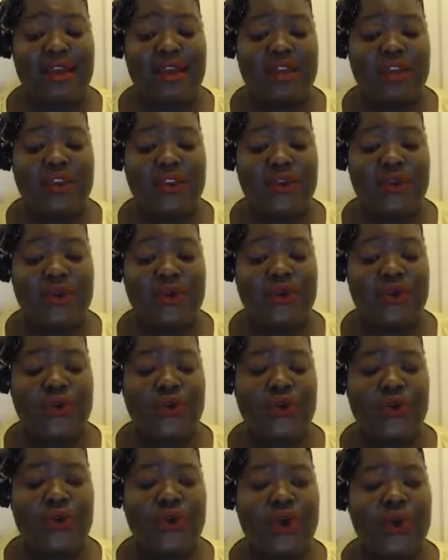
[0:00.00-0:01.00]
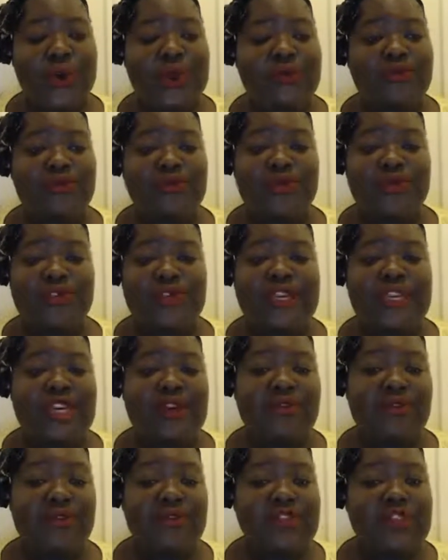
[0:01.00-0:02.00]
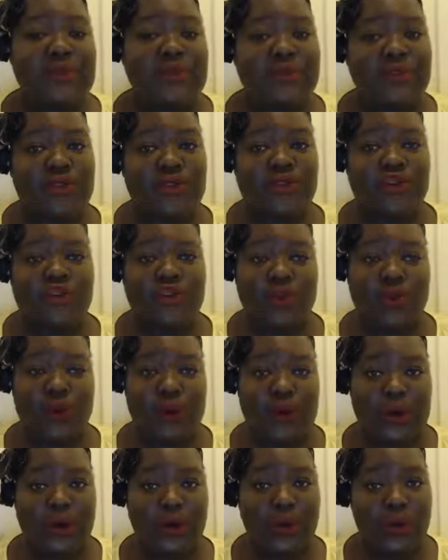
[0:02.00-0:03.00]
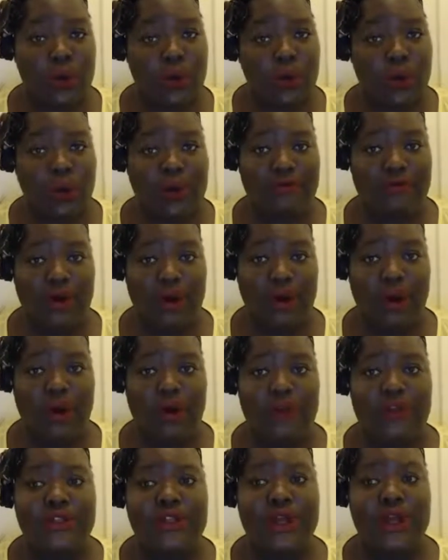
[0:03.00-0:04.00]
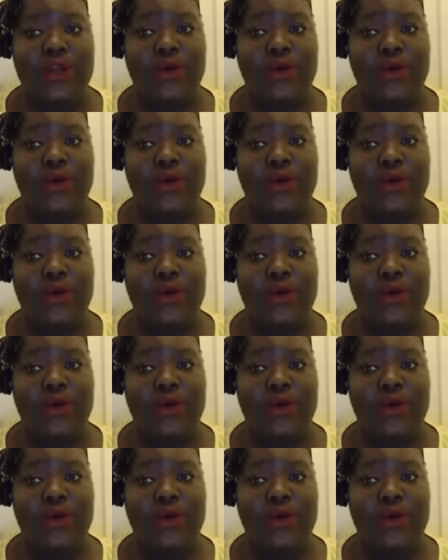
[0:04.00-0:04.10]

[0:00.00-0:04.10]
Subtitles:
you're going through either a spiritual walk with God,